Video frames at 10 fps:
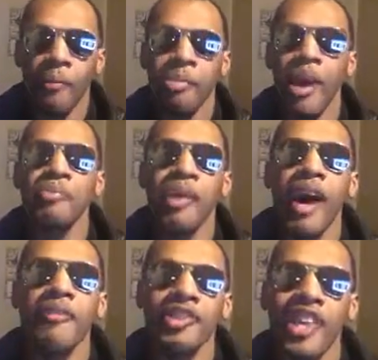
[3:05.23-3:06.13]
But
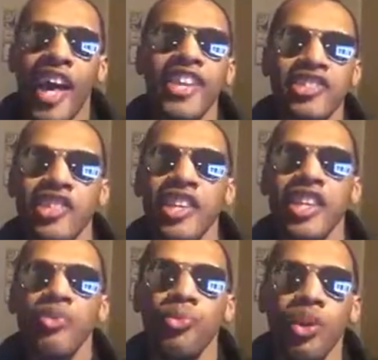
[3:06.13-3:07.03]
Bobby
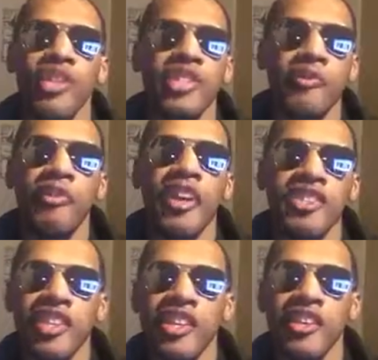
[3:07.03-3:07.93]
Lashley was the
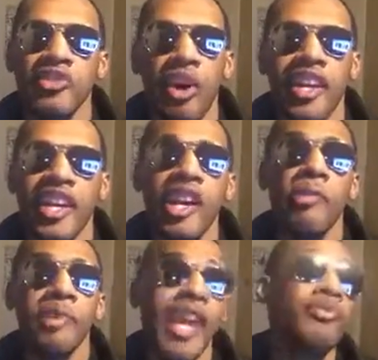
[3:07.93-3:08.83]
face of that company.